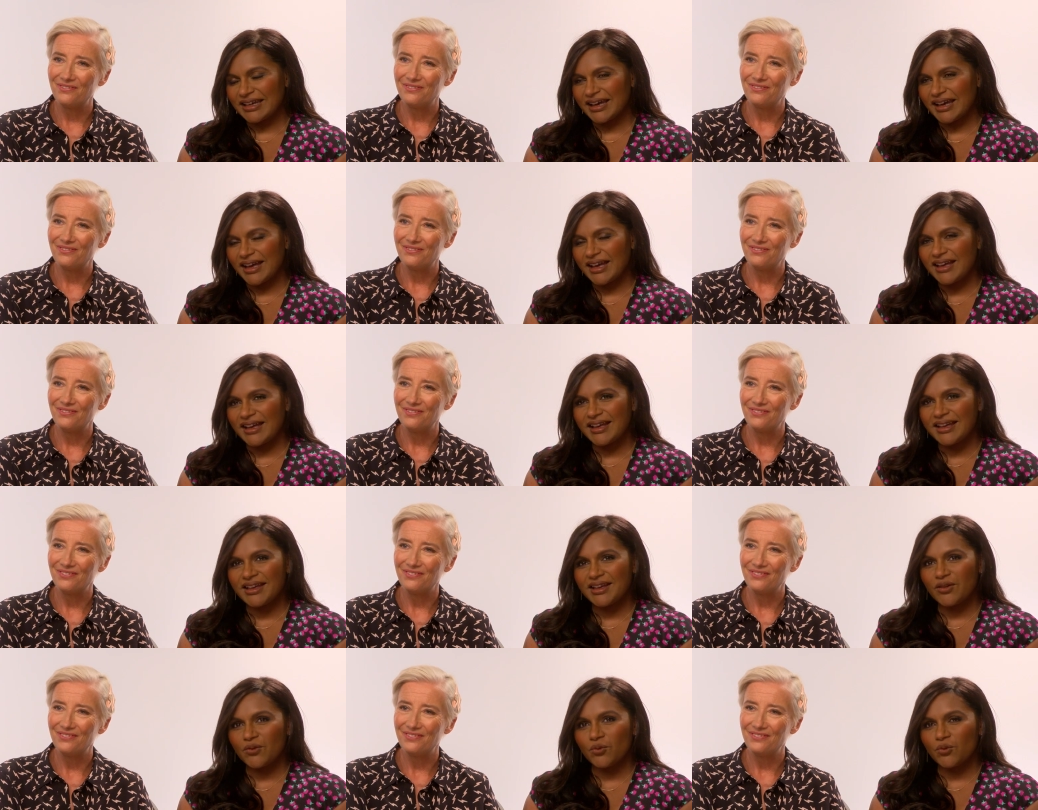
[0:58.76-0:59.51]

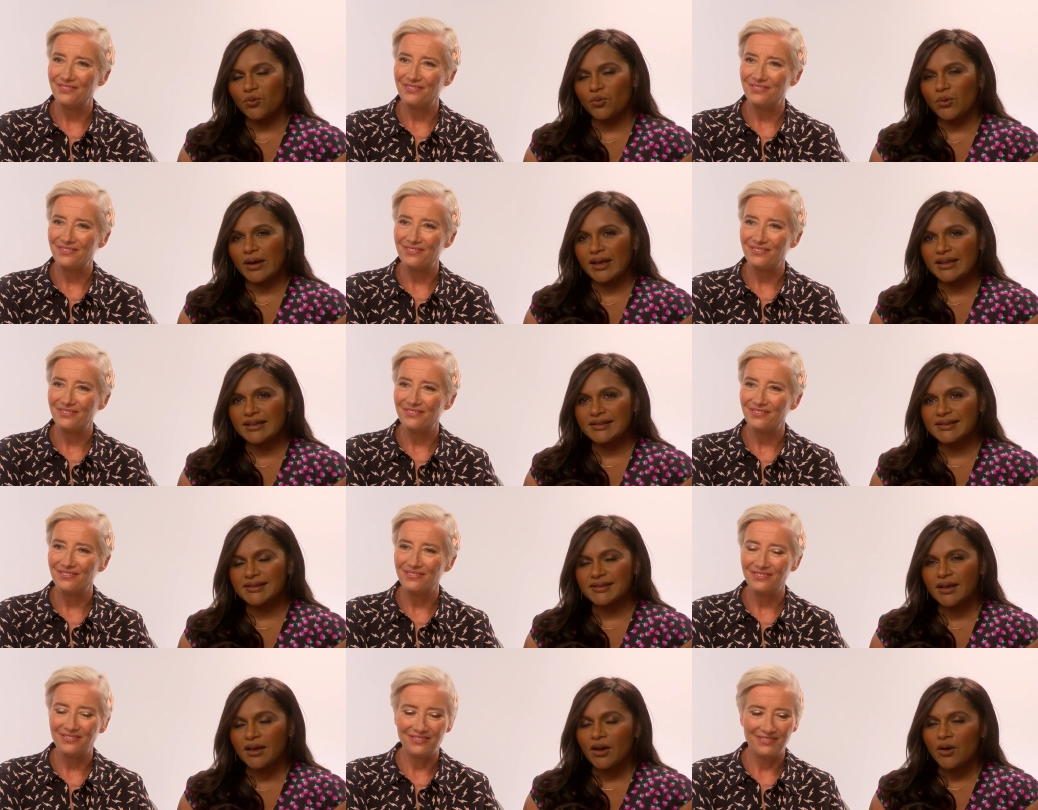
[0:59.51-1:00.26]
Speaker 1: I
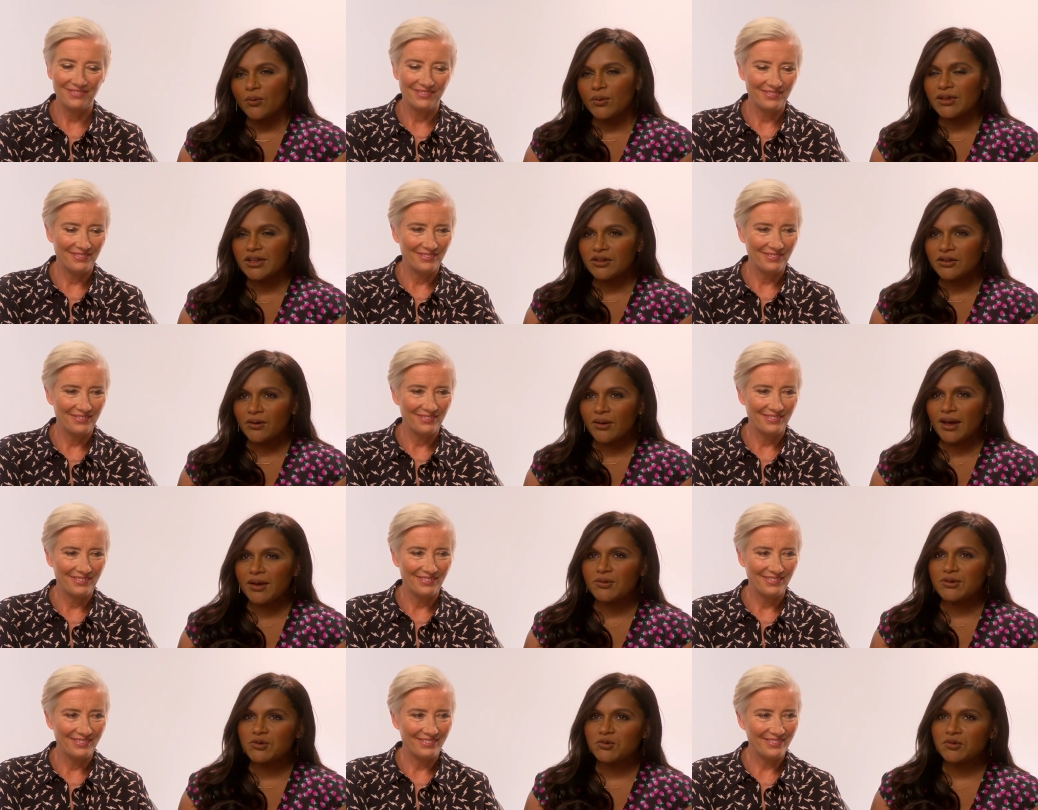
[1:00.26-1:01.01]
was well, you know,
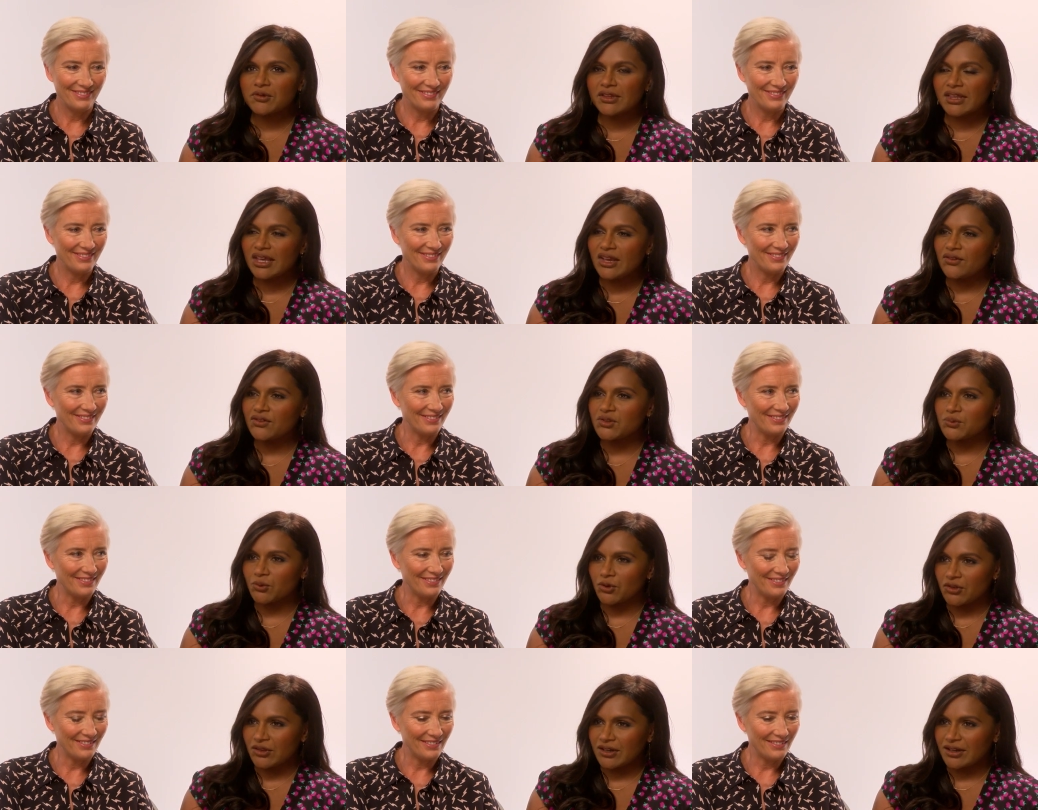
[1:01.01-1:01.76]
I was
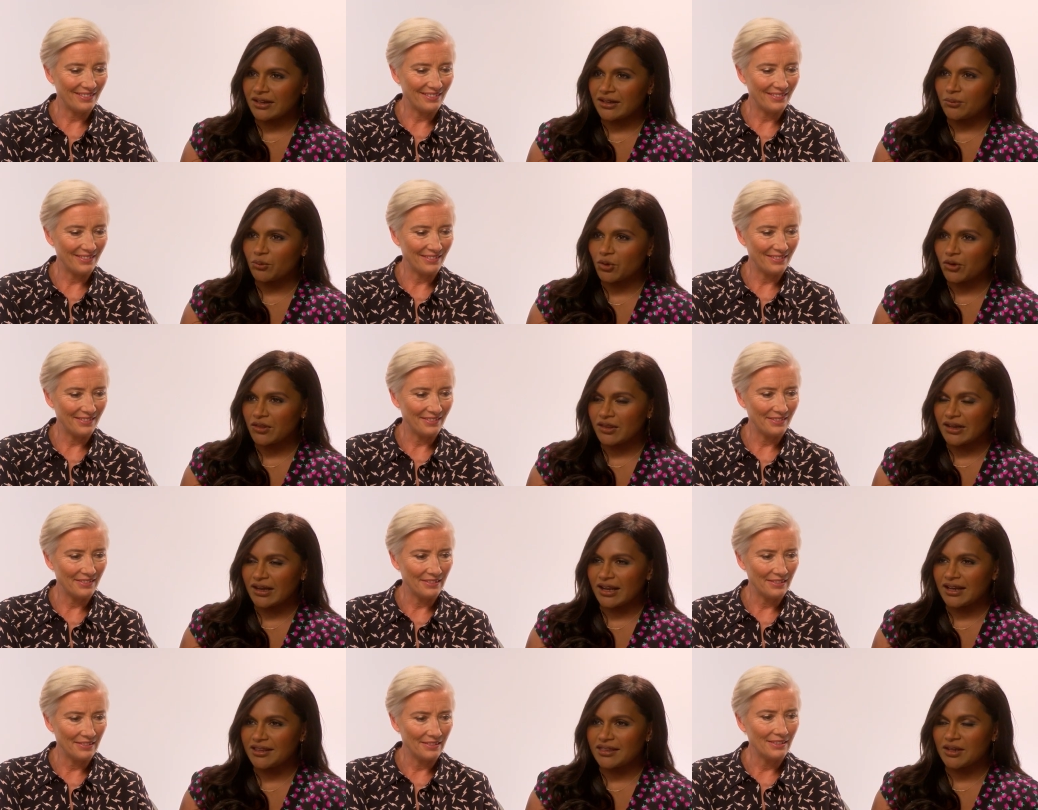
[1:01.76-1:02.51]
relieved more than more
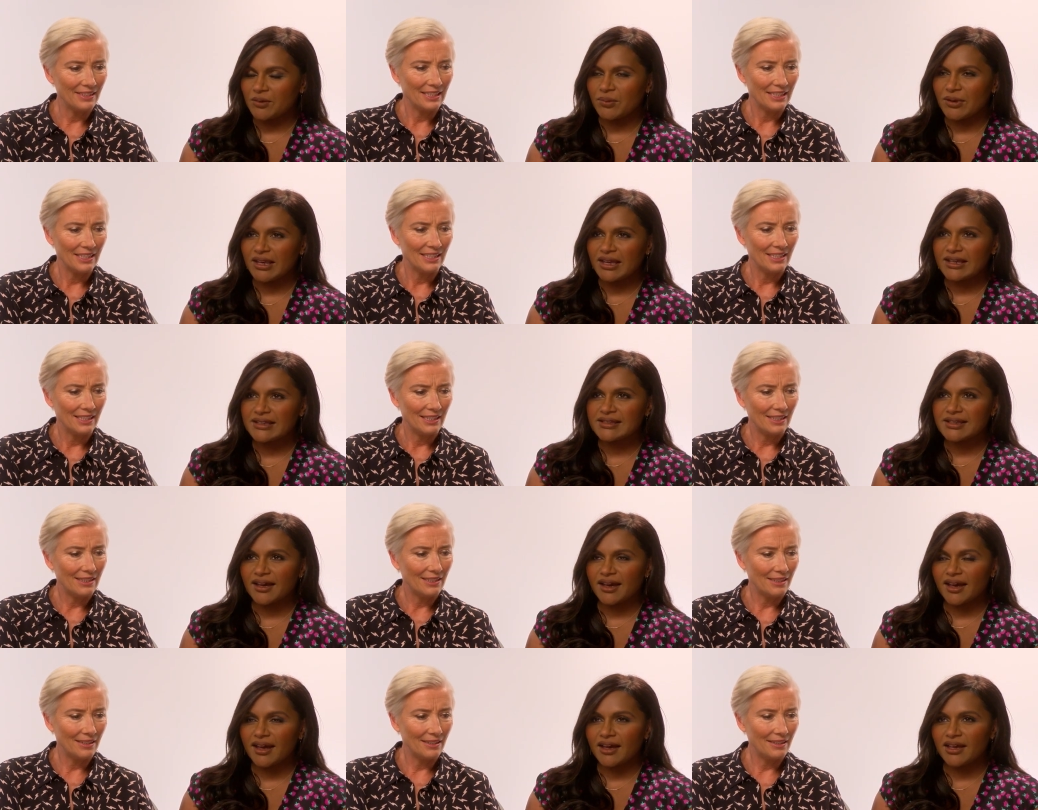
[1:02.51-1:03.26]
than anything because
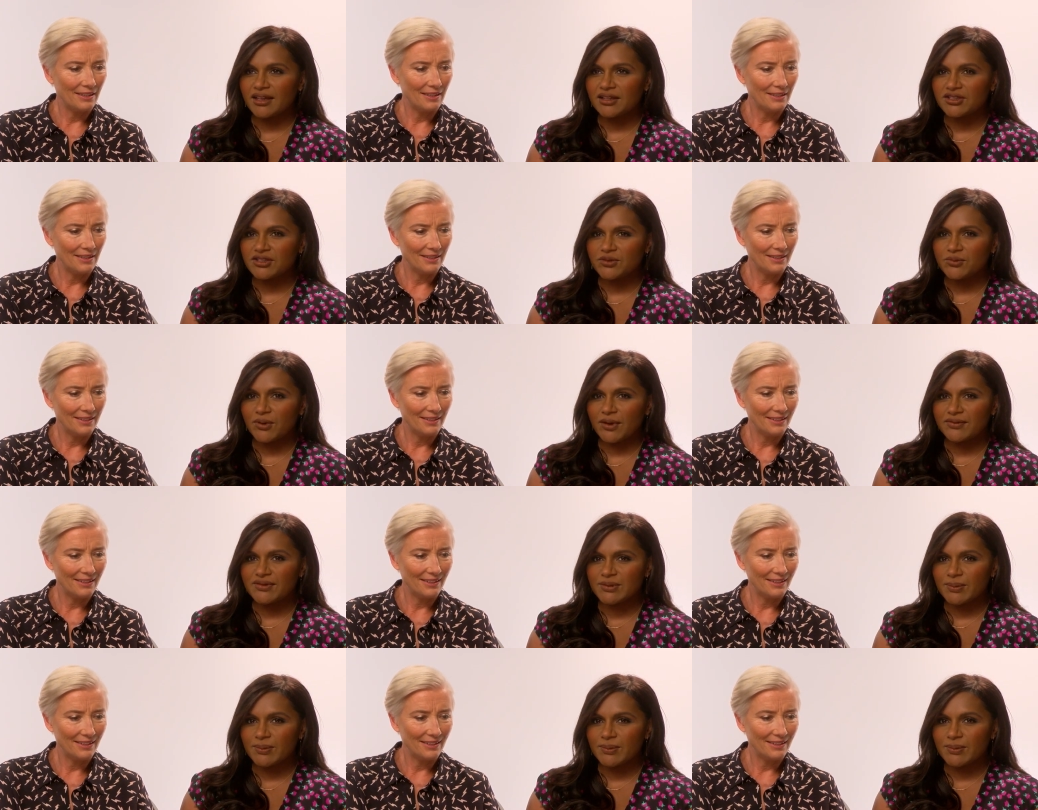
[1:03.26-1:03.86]
I, to have